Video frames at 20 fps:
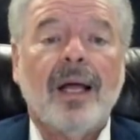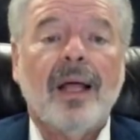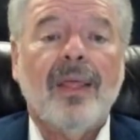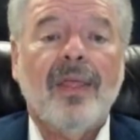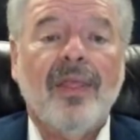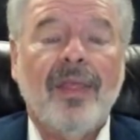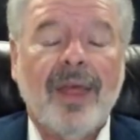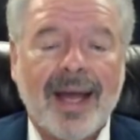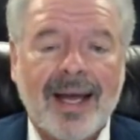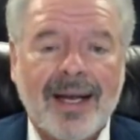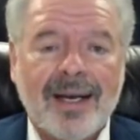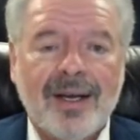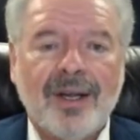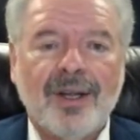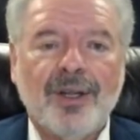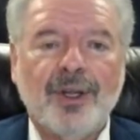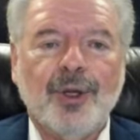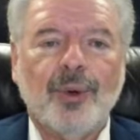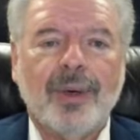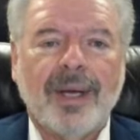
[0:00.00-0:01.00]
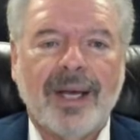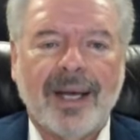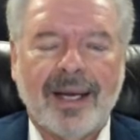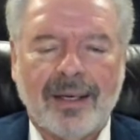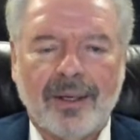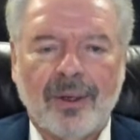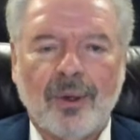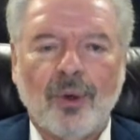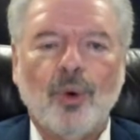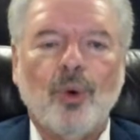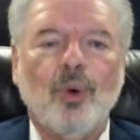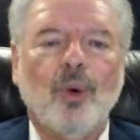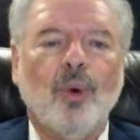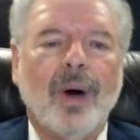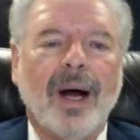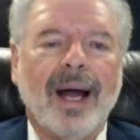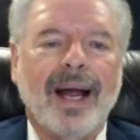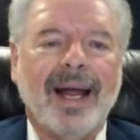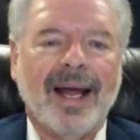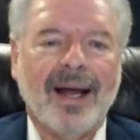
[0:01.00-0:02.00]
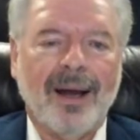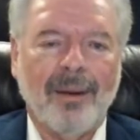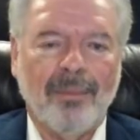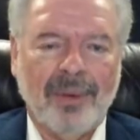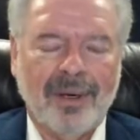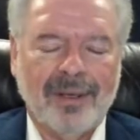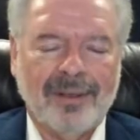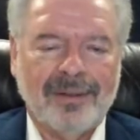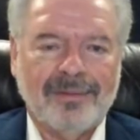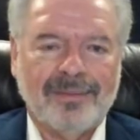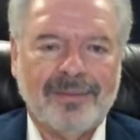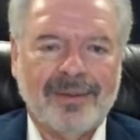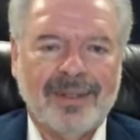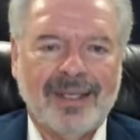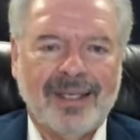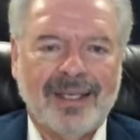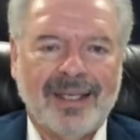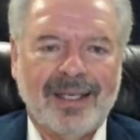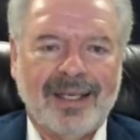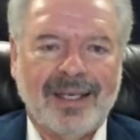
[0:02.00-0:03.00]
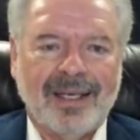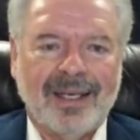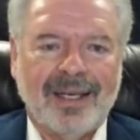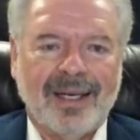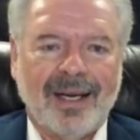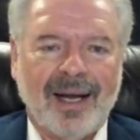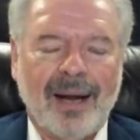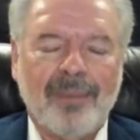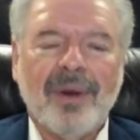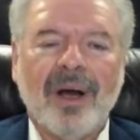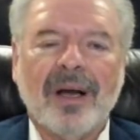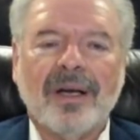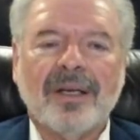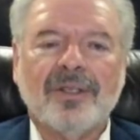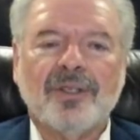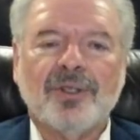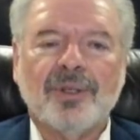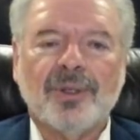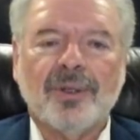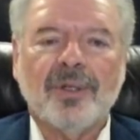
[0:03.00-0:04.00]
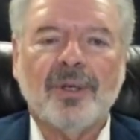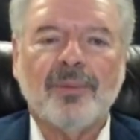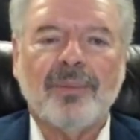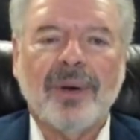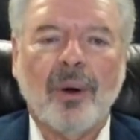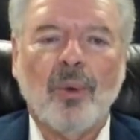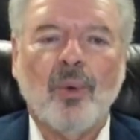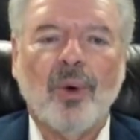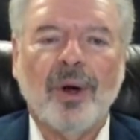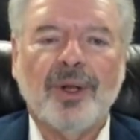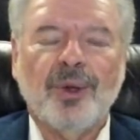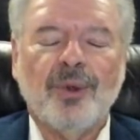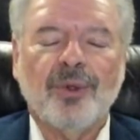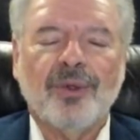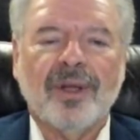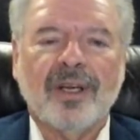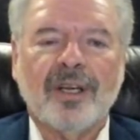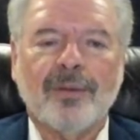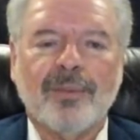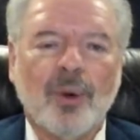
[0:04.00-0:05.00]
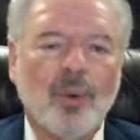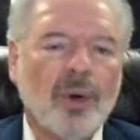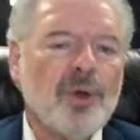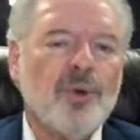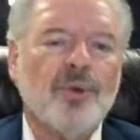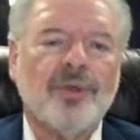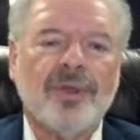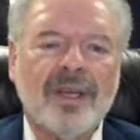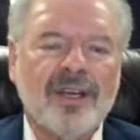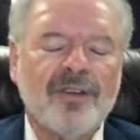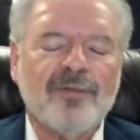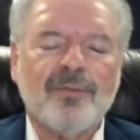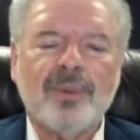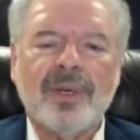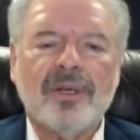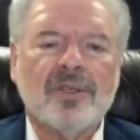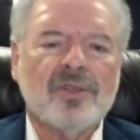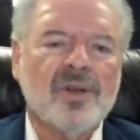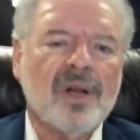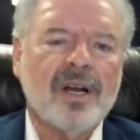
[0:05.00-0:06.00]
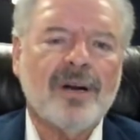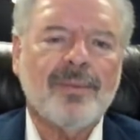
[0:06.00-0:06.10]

then you get who I am. I'm not concerned about what you think of me. What you think of me is none of